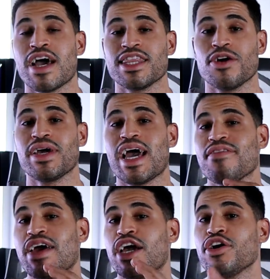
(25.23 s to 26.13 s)
and then we
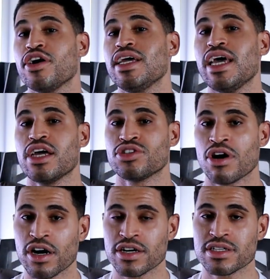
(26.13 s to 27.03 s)
have a hoodie and
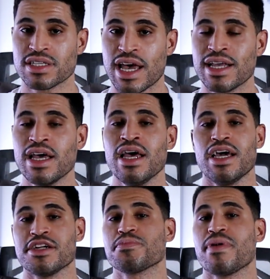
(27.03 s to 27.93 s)
jogger set
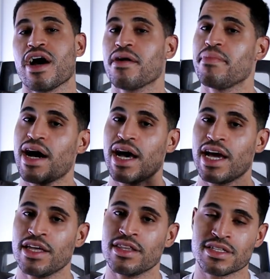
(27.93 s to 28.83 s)
inspired
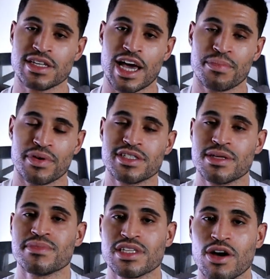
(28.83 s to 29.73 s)
by the Saiyan Prince
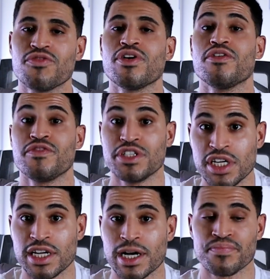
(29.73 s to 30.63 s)
himself,
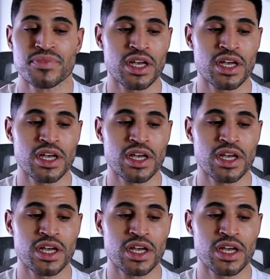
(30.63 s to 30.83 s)
Vegeta.